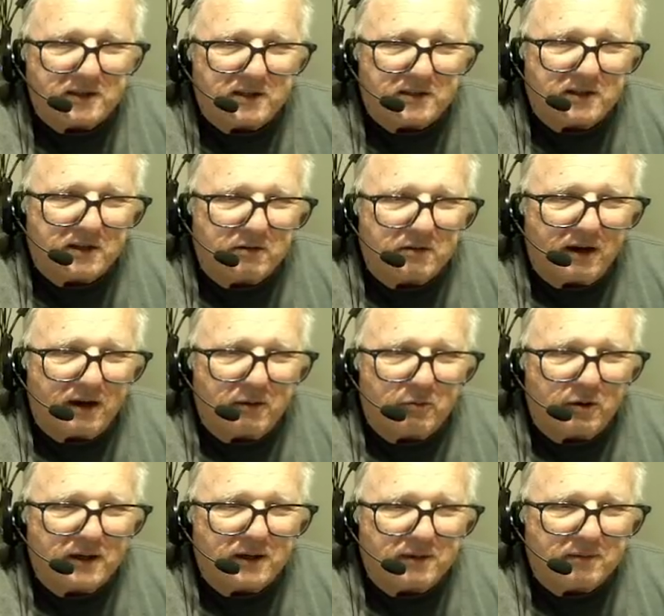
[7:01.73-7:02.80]
is the gray
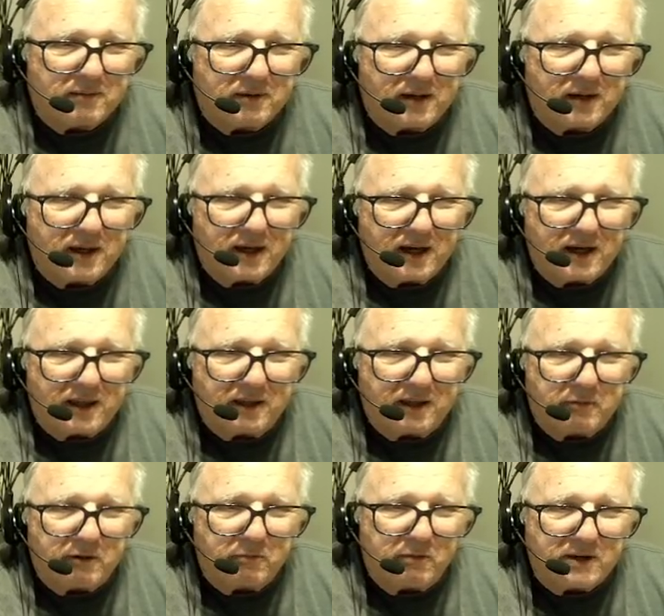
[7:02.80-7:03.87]
one. Then
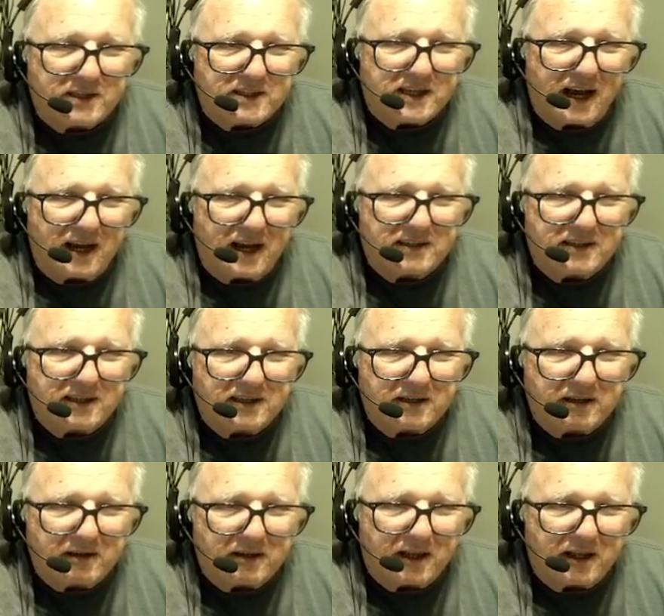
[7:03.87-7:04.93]
we resize it.
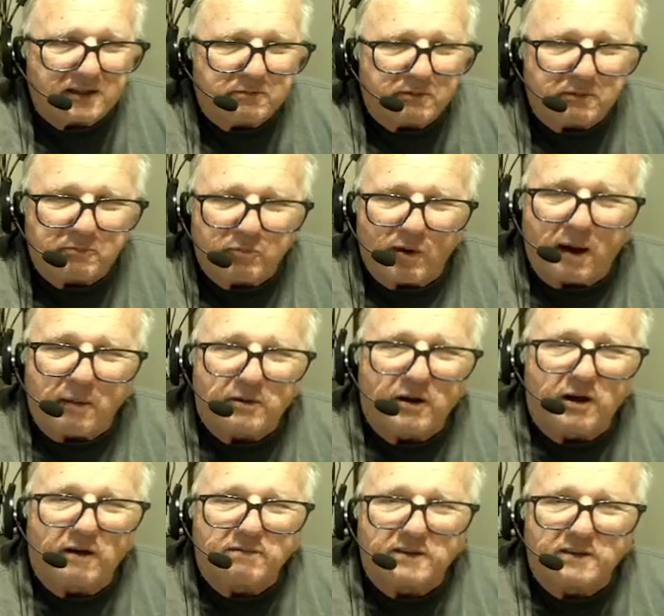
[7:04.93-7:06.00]
We pop it
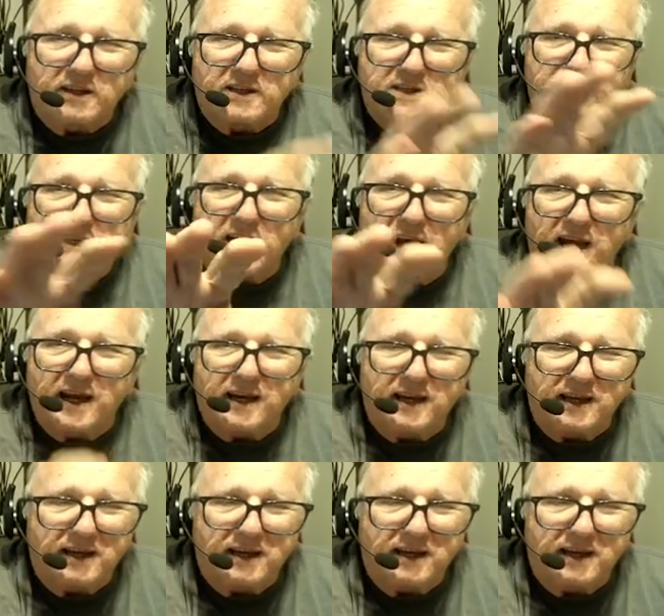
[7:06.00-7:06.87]
off to the side.